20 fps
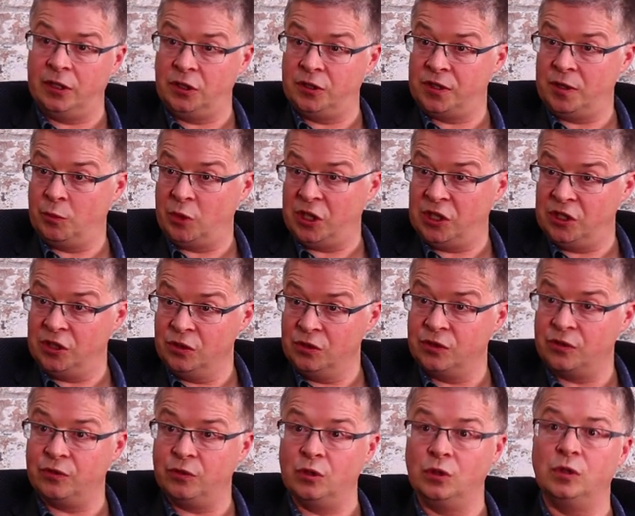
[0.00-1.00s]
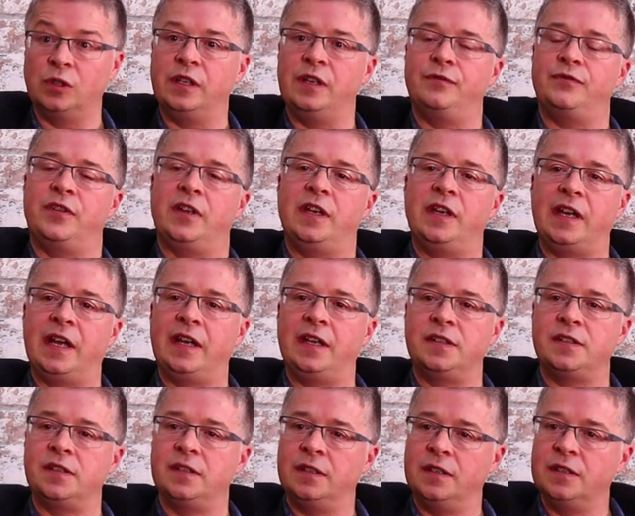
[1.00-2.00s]
and somewhere useful if they
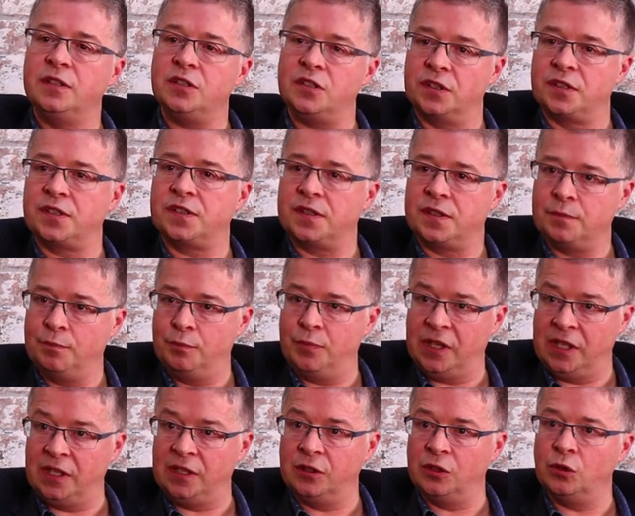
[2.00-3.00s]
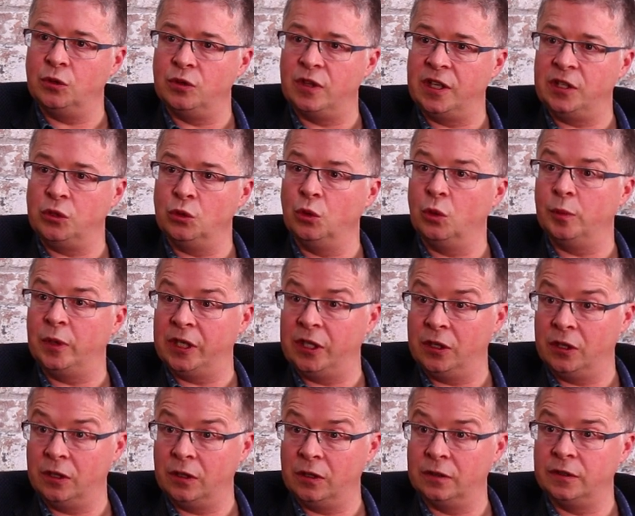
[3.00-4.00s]
had just been who they
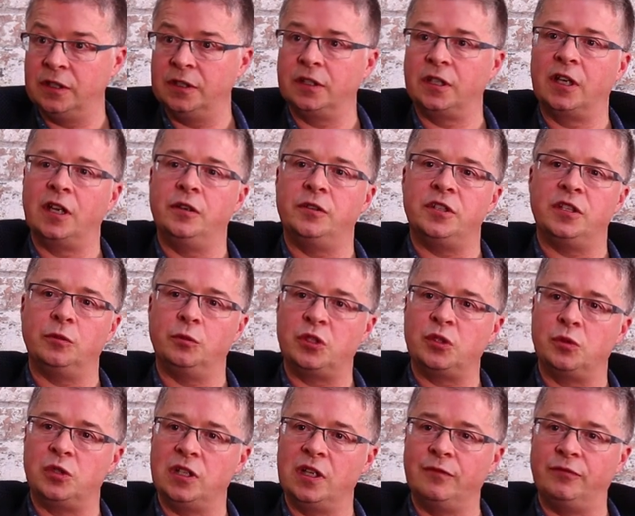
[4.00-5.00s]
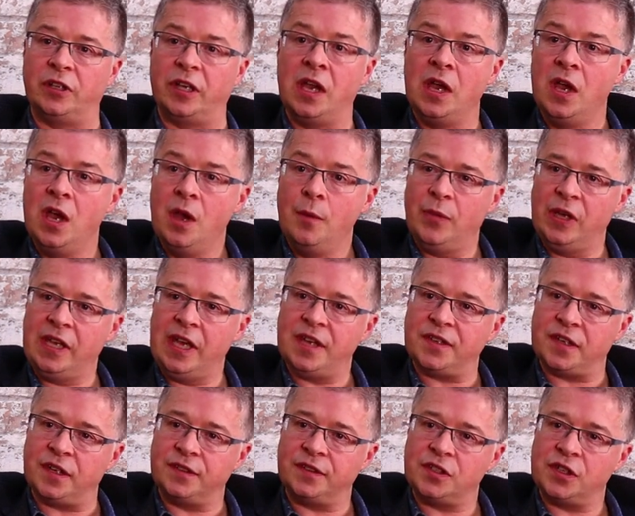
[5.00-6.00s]
normally are in the coaching, which was lovely. But
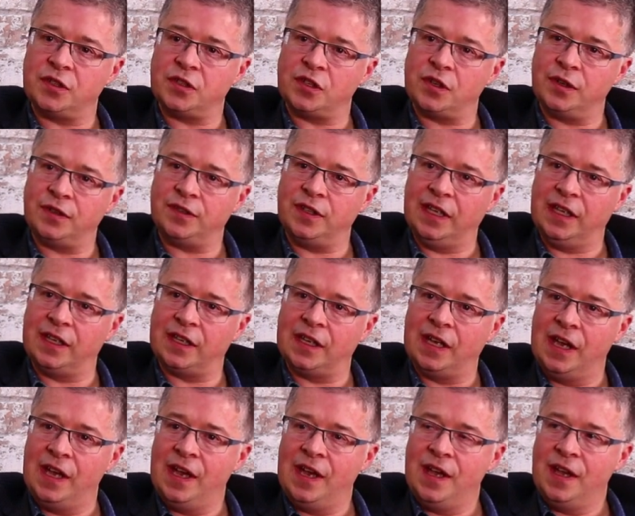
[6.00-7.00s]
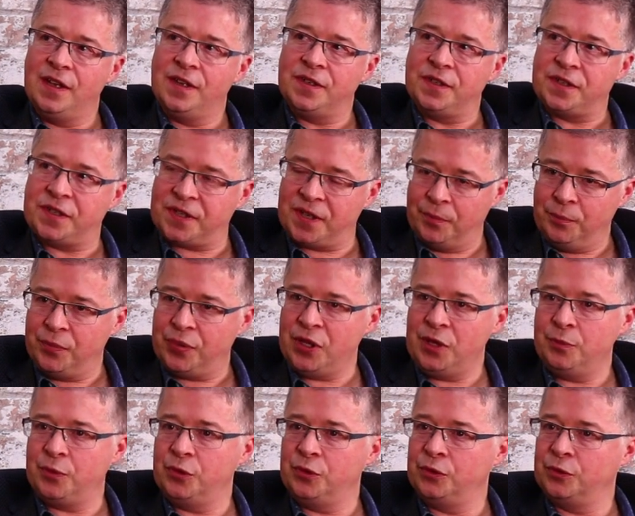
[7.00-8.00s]
yes, I think some
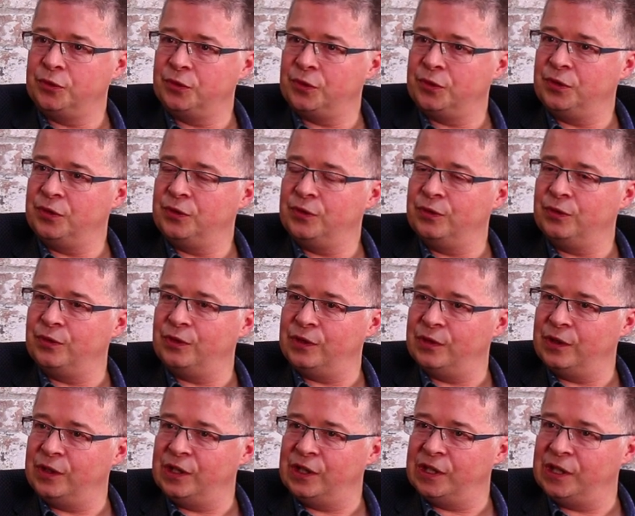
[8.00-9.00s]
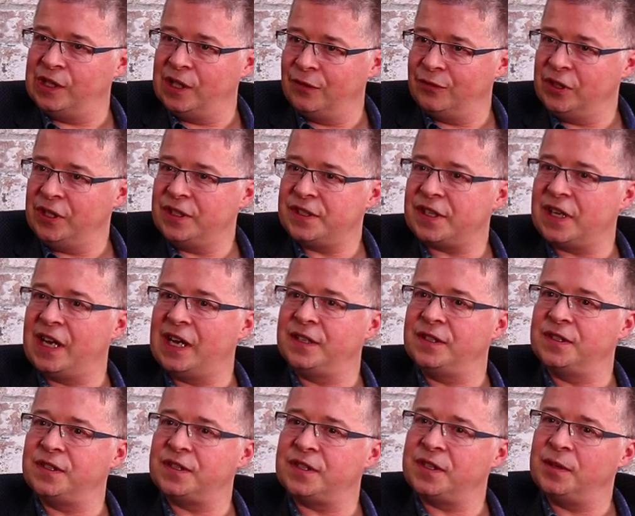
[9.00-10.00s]
people love it
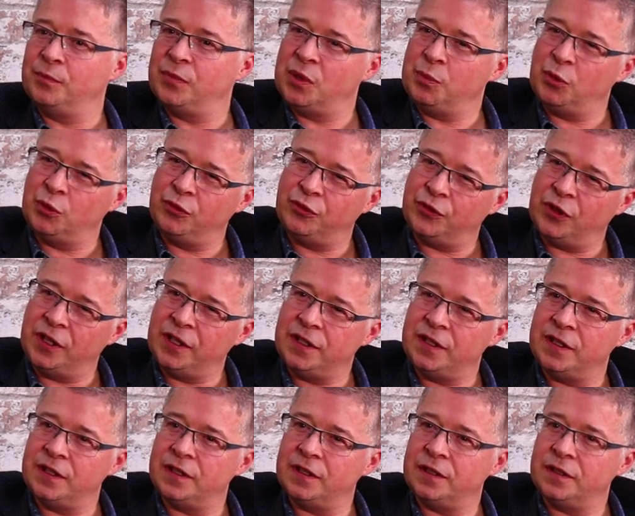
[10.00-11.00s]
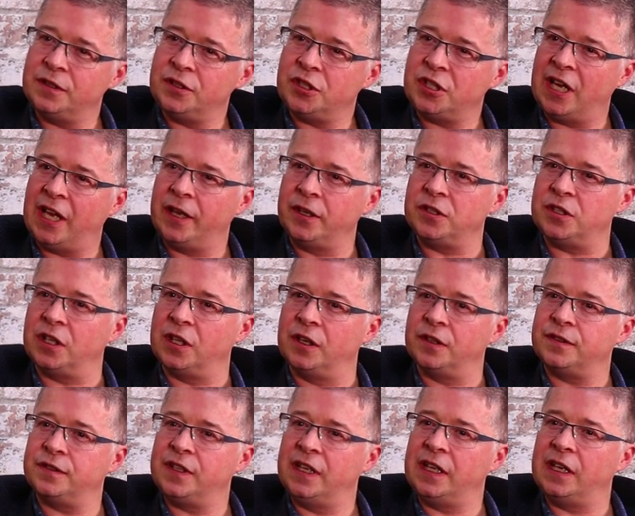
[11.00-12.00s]
and some people find it
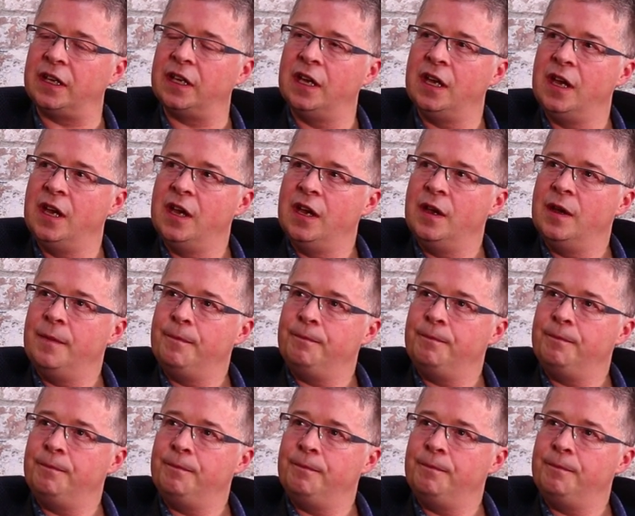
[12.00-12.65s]
challenging. I think,